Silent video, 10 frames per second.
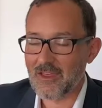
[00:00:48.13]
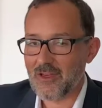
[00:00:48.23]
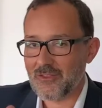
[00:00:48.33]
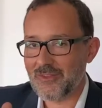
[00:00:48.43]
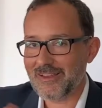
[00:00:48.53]

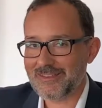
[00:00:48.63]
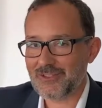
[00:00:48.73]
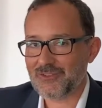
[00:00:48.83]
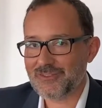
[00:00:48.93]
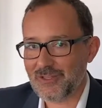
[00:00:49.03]
The next
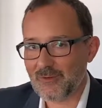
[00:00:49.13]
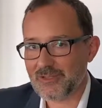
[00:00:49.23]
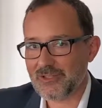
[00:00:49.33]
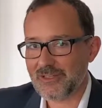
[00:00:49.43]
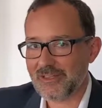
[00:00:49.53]
interesting
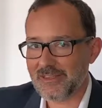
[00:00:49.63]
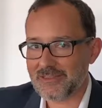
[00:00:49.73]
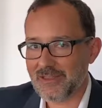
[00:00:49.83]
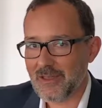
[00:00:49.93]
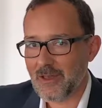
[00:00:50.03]
question is,
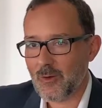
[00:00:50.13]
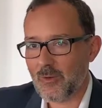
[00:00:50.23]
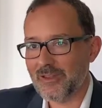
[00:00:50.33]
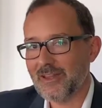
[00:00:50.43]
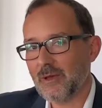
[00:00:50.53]

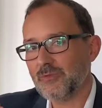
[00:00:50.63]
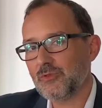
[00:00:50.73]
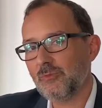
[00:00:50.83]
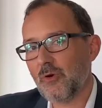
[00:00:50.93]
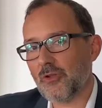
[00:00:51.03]
when it comes
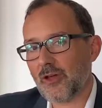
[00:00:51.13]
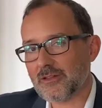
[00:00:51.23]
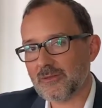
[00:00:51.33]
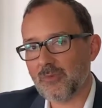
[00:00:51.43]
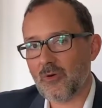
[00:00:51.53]
to
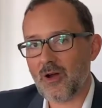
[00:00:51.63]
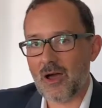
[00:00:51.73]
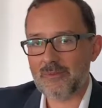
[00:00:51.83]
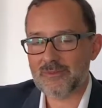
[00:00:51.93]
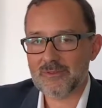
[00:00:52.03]
product and
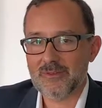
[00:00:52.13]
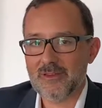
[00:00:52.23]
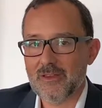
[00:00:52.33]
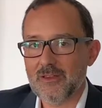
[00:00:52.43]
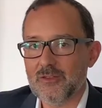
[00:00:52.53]
programs,
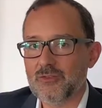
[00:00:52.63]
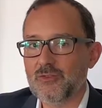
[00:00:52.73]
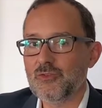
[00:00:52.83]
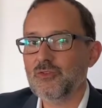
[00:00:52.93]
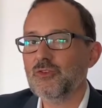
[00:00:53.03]

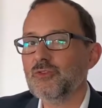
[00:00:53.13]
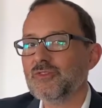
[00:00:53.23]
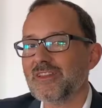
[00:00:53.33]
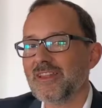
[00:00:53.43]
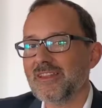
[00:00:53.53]
do you use
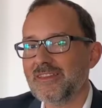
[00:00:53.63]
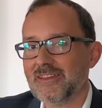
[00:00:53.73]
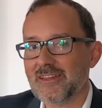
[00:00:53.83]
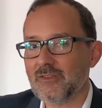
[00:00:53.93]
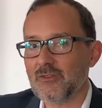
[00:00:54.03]

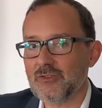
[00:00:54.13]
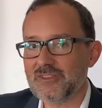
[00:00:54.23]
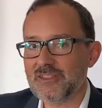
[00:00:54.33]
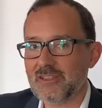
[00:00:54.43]
analytic technology